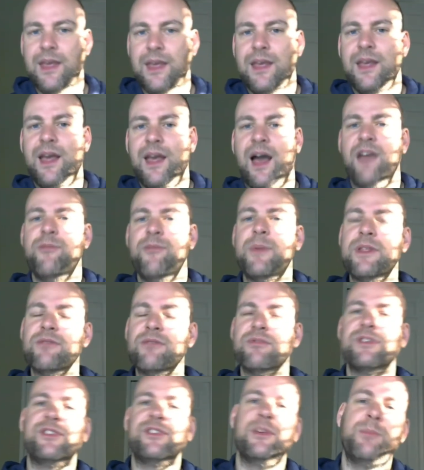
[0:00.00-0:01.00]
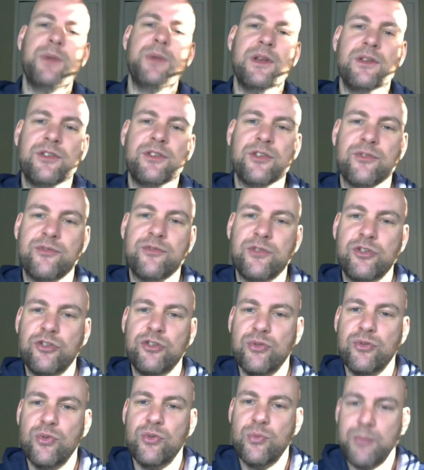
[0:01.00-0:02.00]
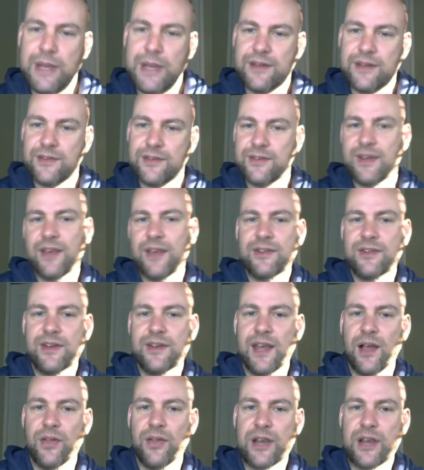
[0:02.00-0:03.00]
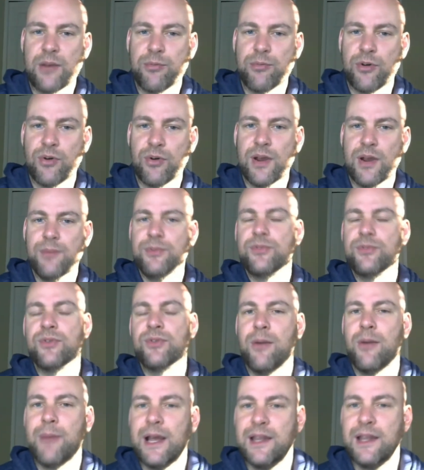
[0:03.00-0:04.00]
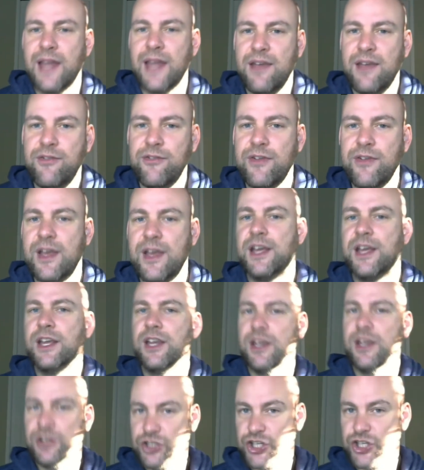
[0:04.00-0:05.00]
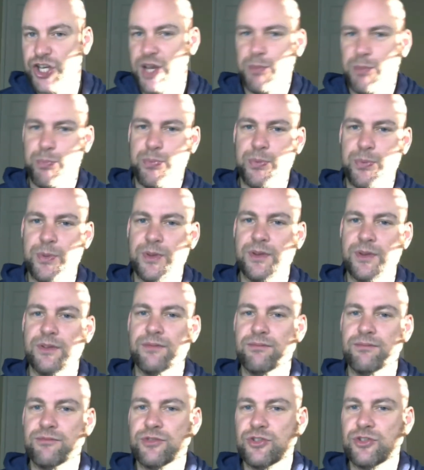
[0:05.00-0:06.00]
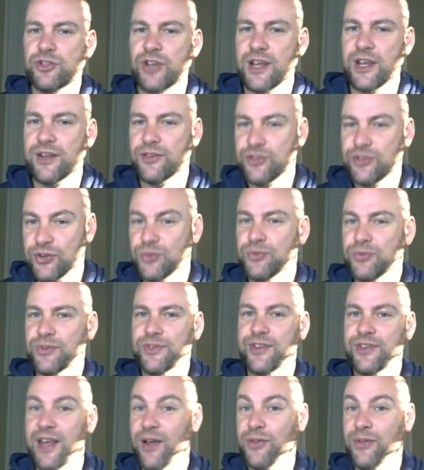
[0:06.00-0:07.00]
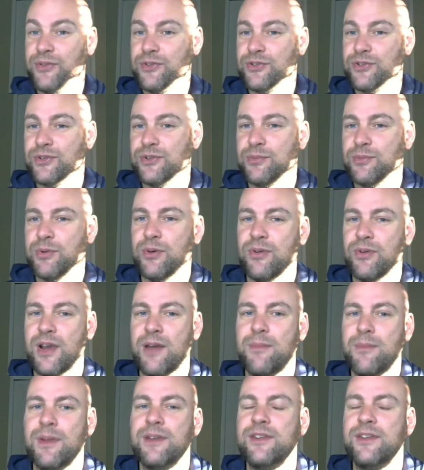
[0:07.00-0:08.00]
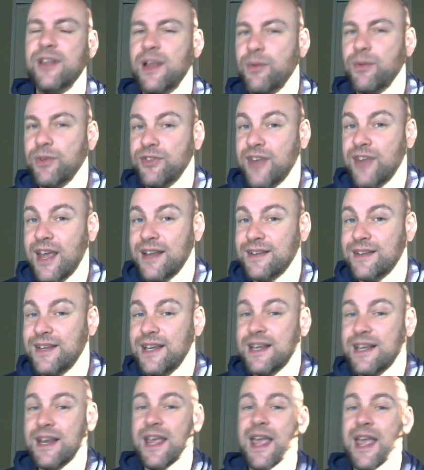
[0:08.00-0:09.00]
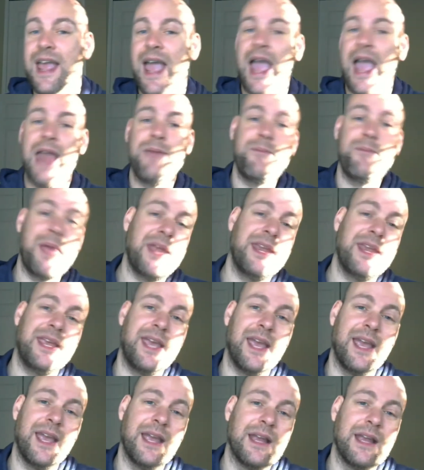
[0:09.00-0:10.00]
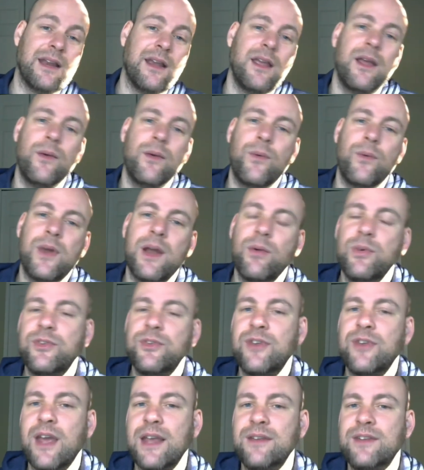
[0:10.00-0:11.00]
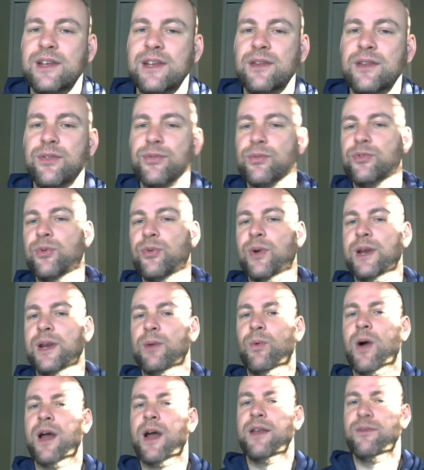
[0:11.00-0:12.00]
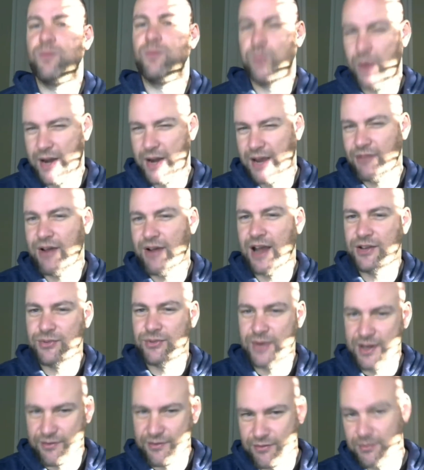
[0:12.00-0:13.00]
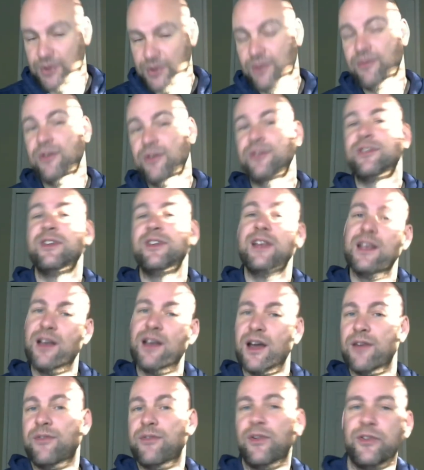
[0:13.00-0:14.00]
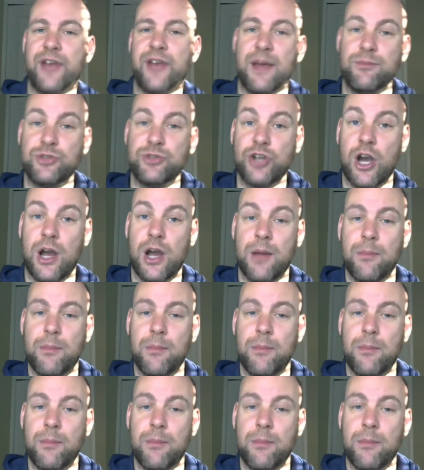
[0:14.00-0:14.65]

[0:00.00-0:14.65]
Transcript: I've been the recipient of two means-tested healthcare programs throughout my life. CHIP, the Ch Children's Health Insurance Program, until I was 19, and Medicaid, when I was 19 through 21, when I graduated from university and got a full-time job.